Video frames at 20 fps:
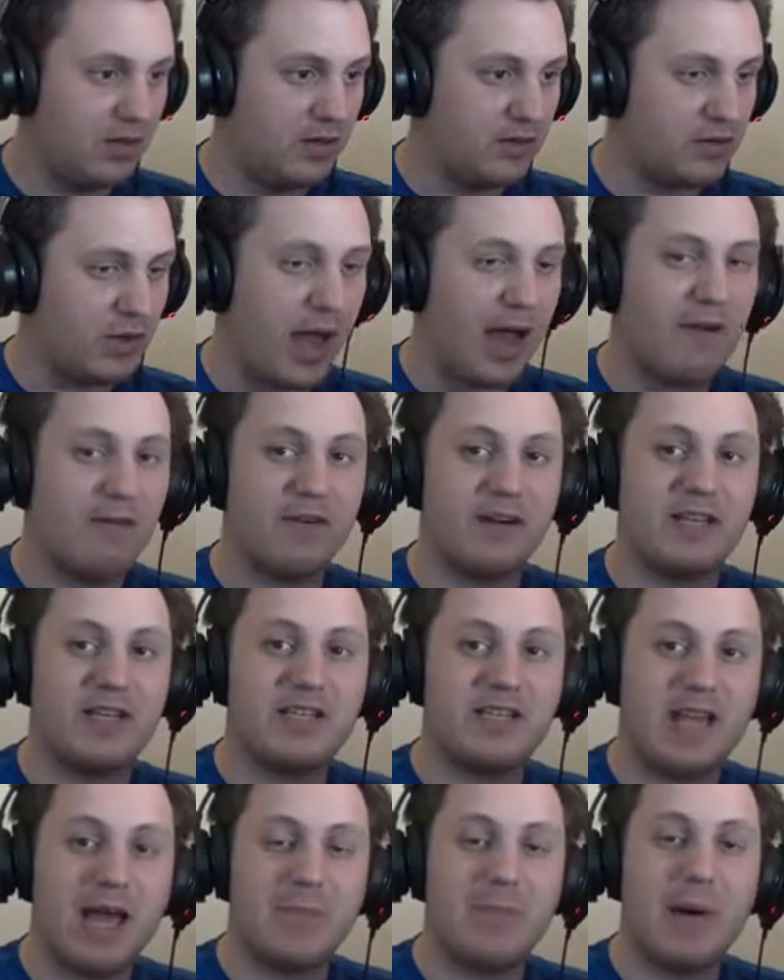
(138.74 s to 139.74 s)
So every
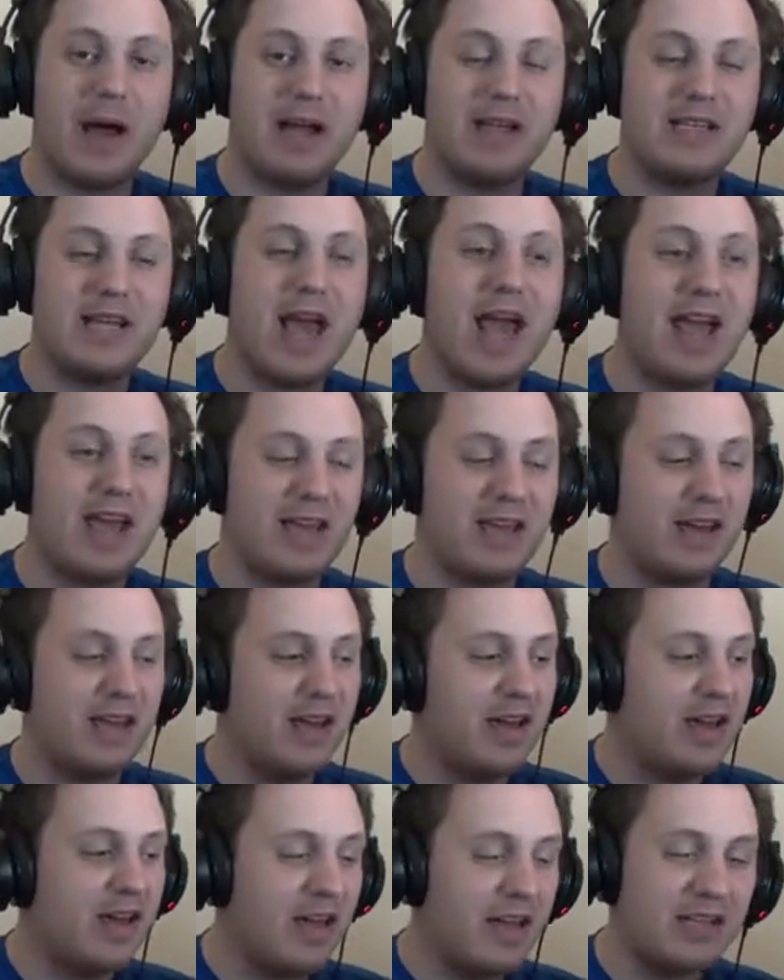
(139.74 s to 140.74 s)
step I take
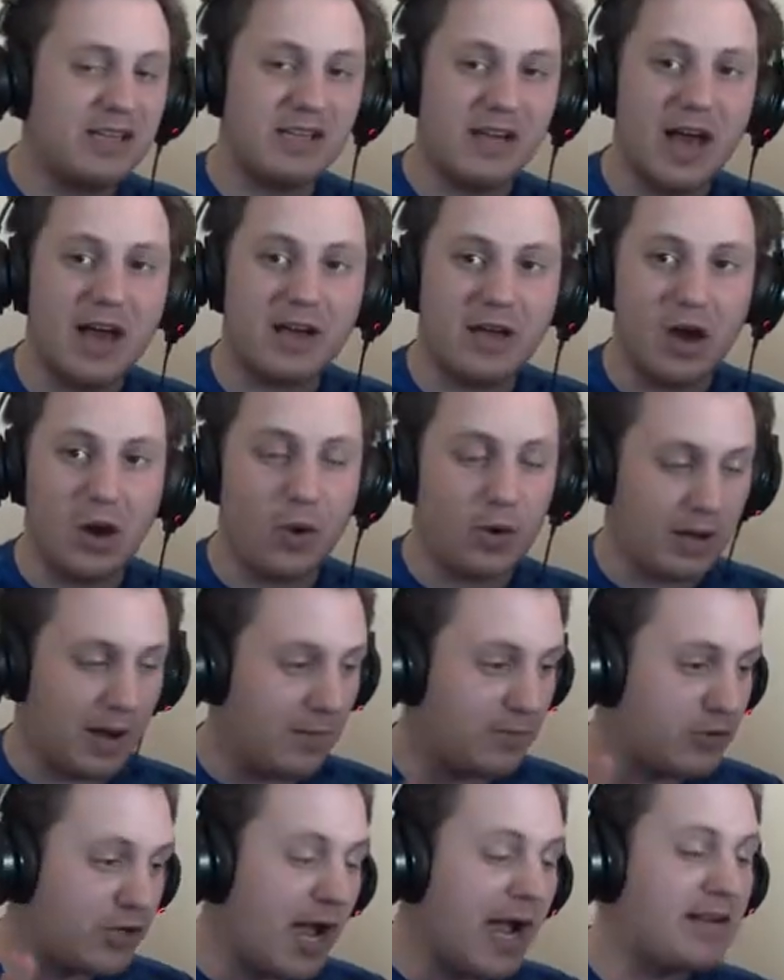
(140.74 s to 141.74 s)
is an echo, and
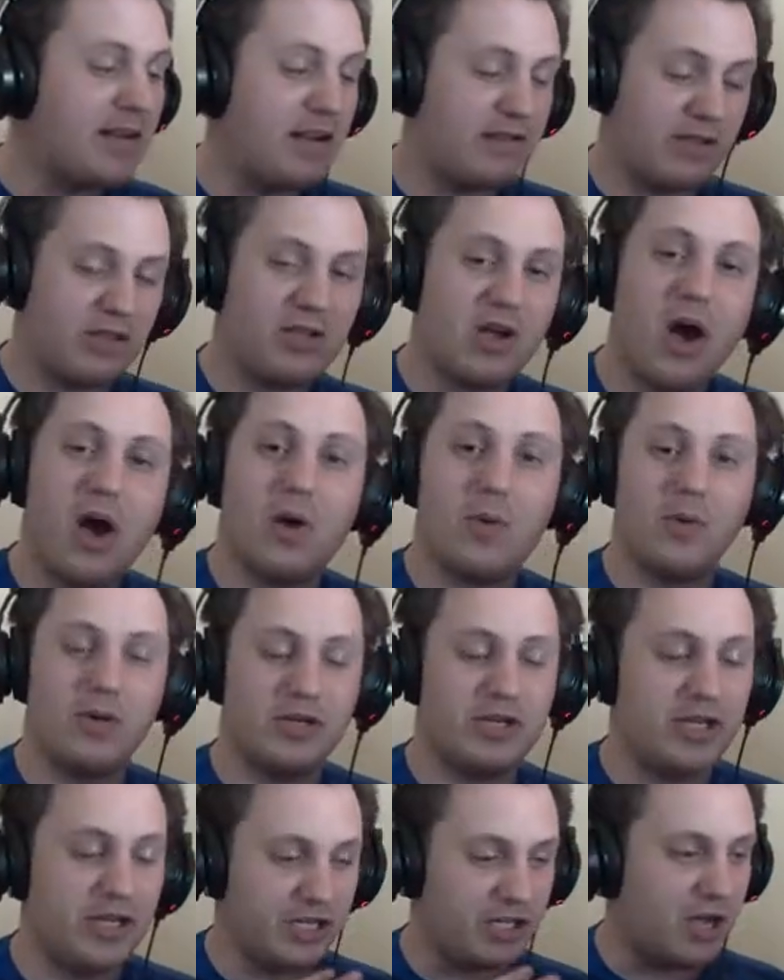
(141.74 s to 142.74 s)
I'm trying not to talk when
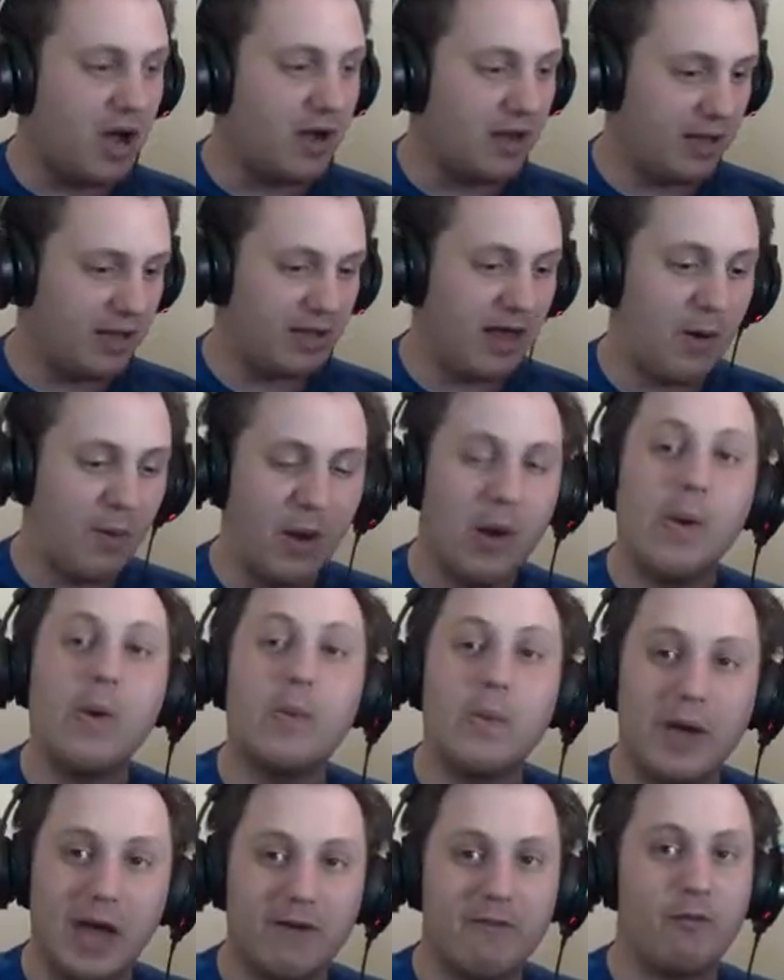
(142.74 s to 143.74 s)
she's talking. That way,
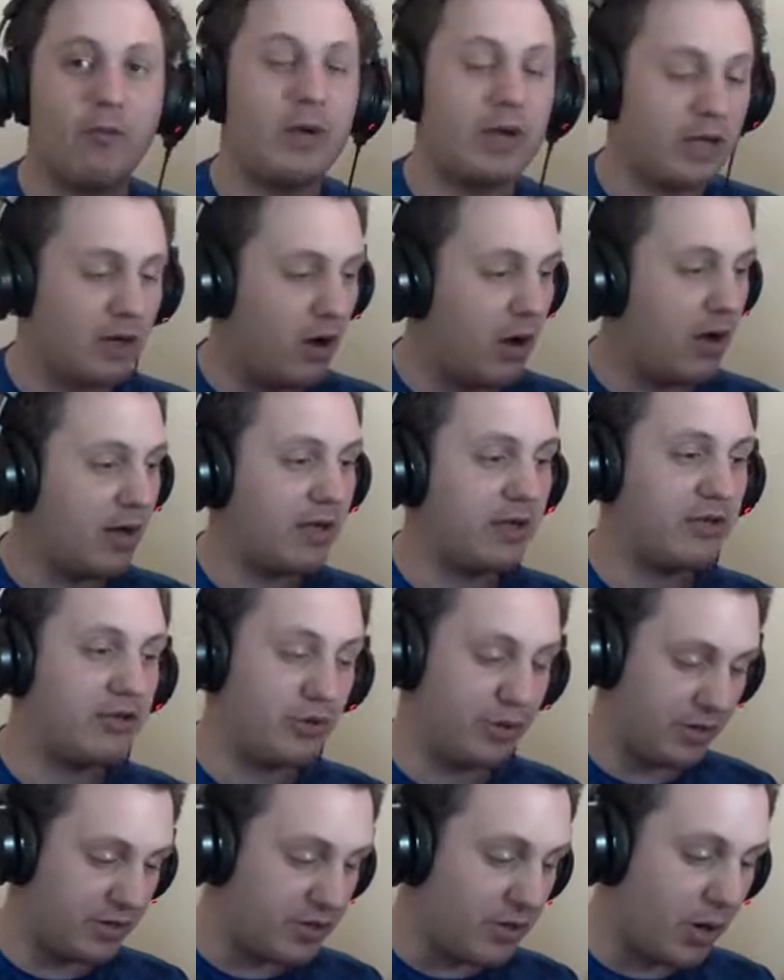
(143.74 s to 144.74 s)
we have, we can all
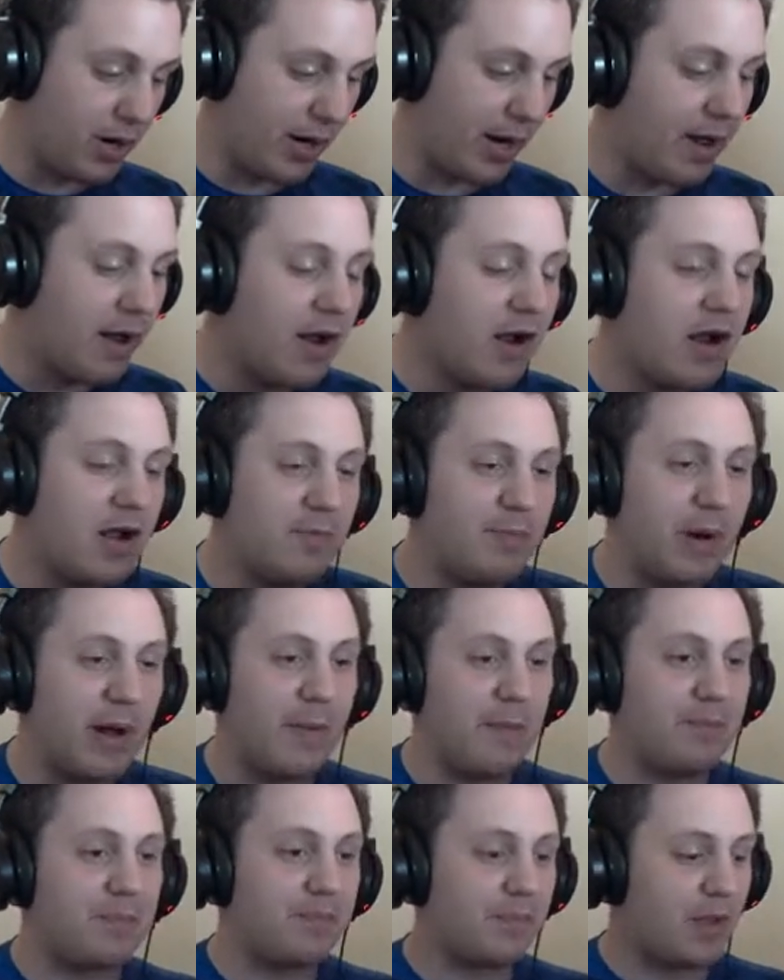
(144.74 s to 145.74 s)
enjoy the story.
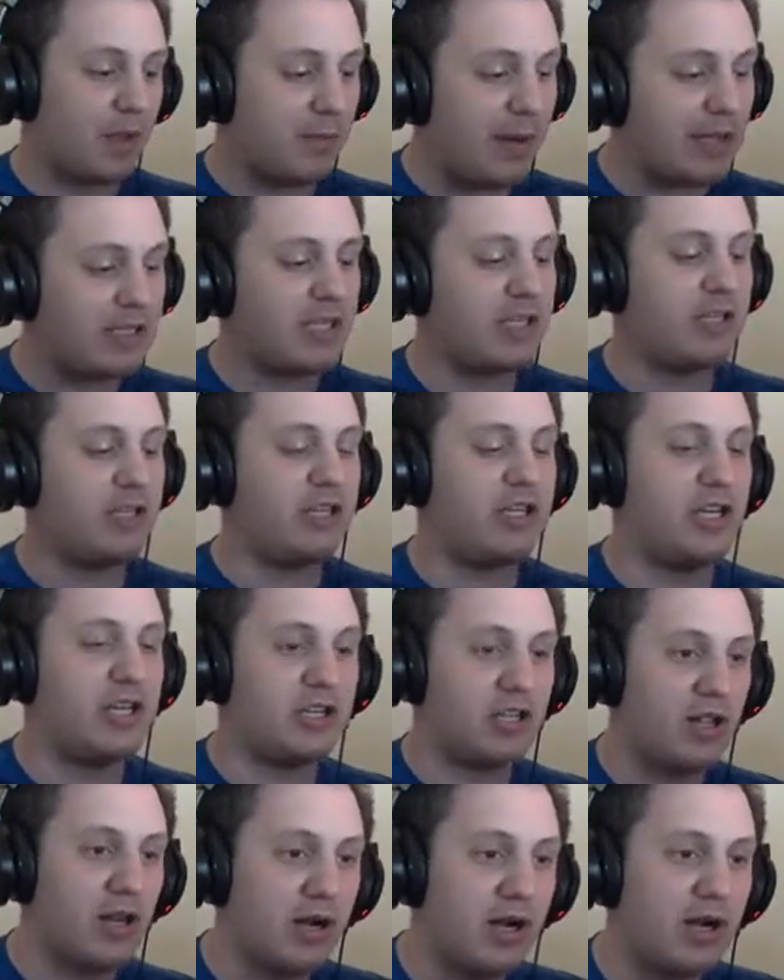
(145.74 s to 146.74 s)
But basically, she's
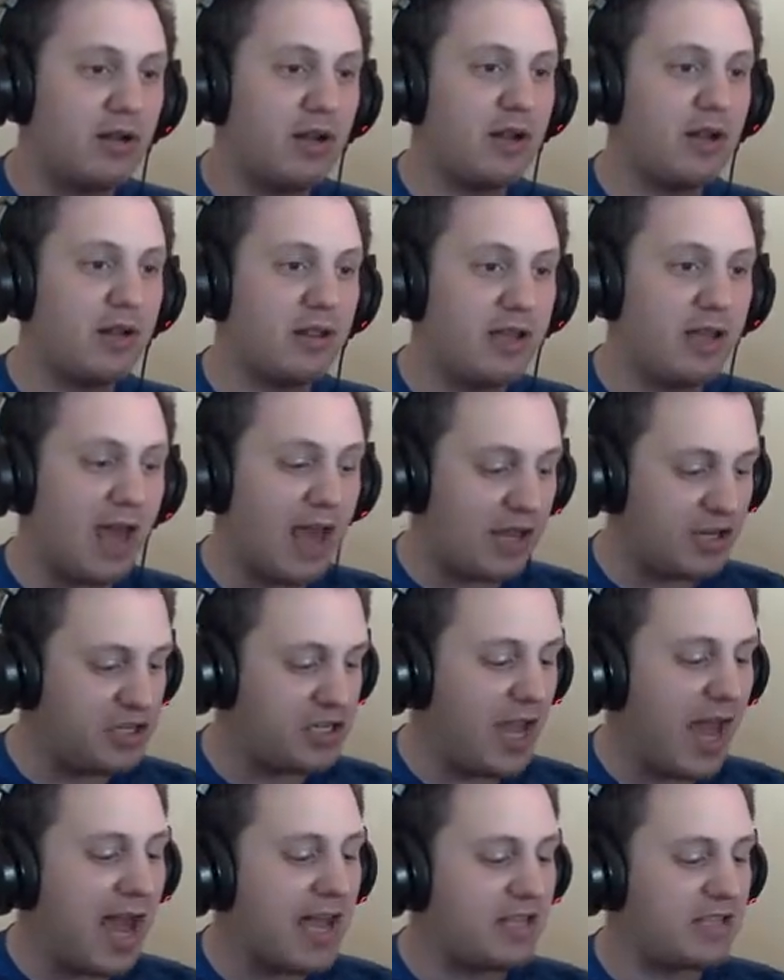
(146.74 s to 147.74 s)
learned the she
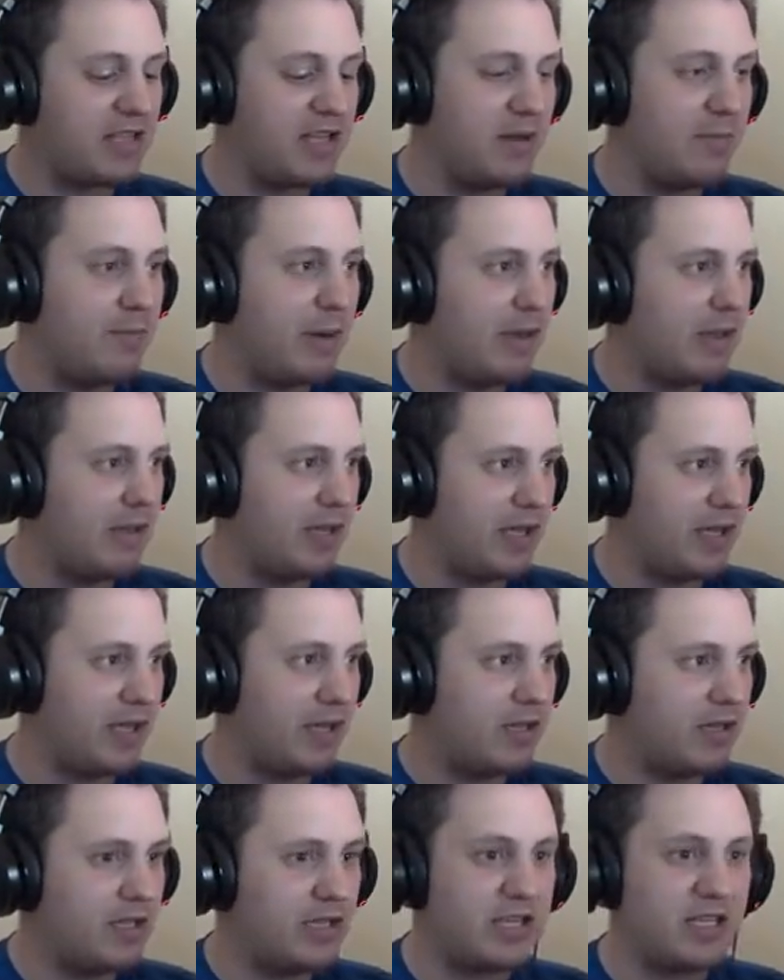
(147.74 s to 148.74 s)
has the ability
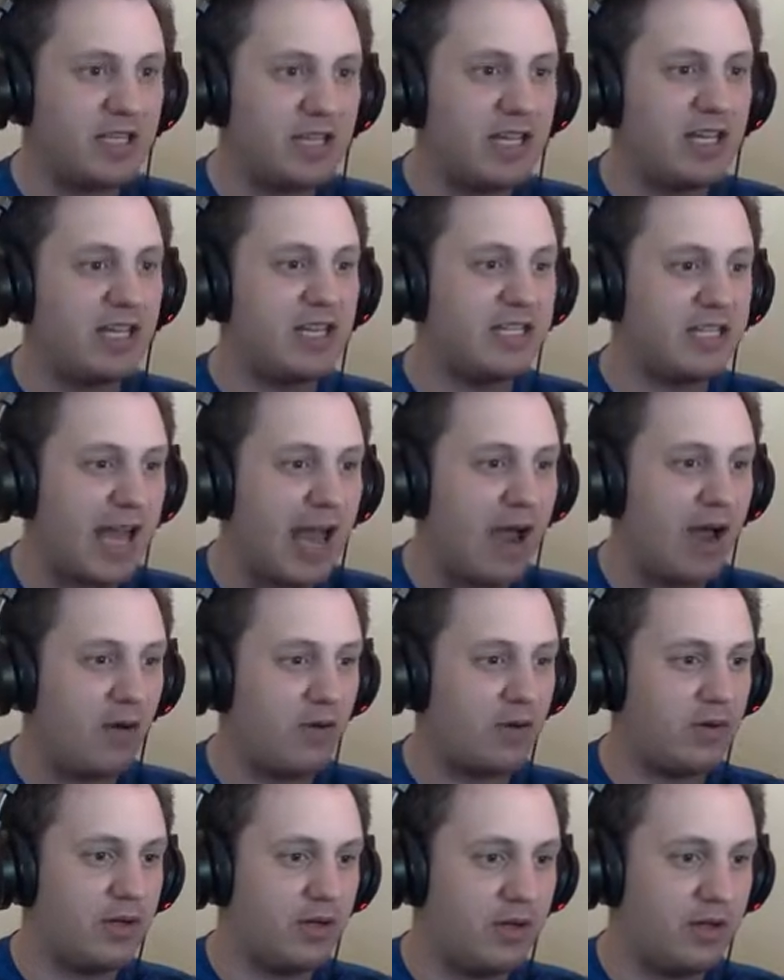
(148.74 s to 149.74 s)
to see
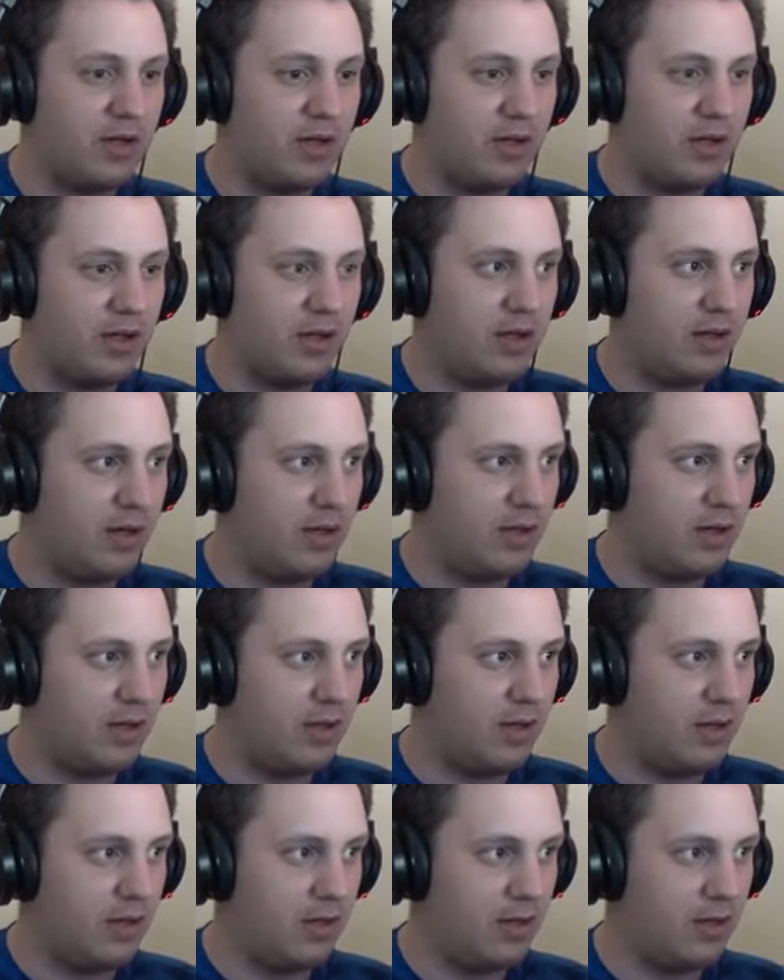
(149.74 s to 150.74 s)
sound.
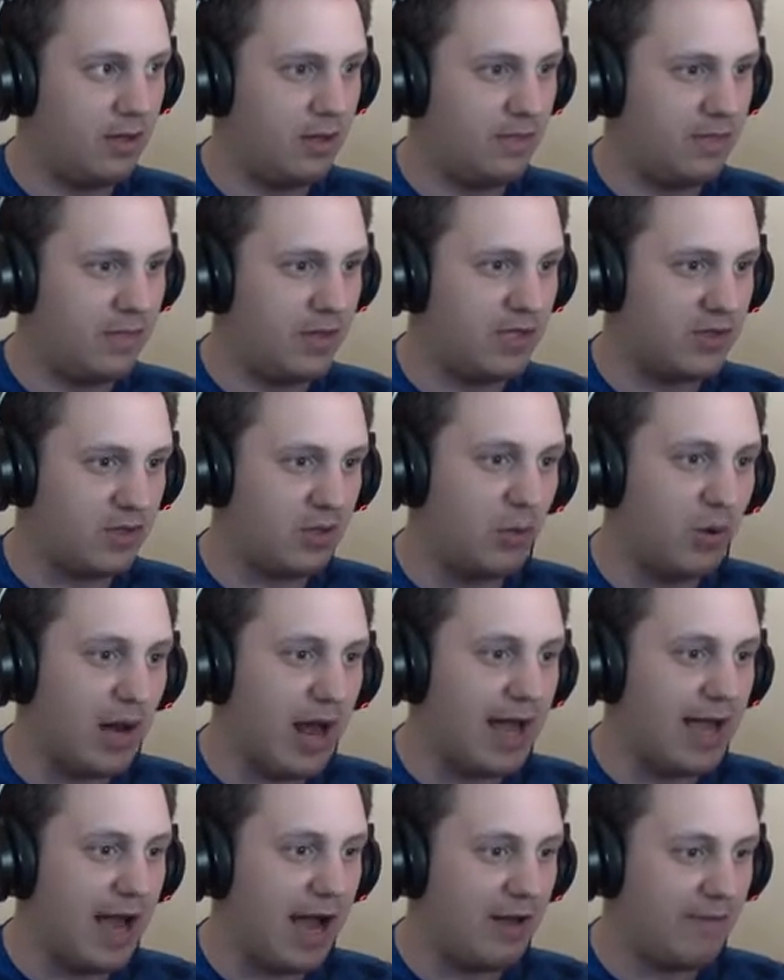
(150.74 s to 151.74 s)
Is the, what
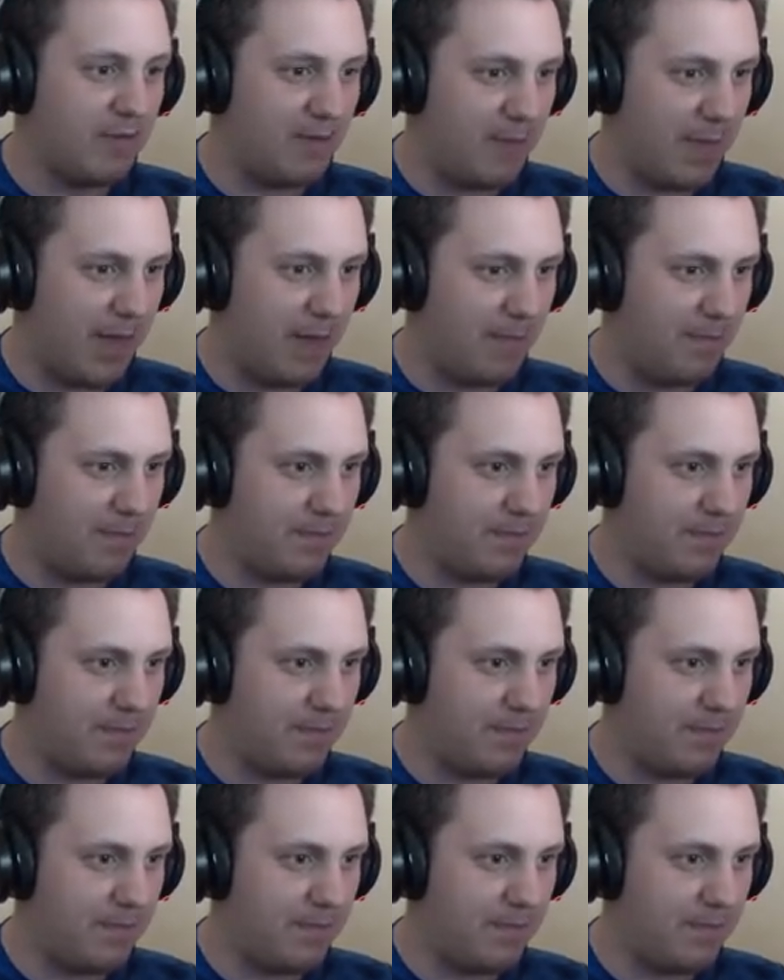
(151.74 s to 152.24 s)
I got from that.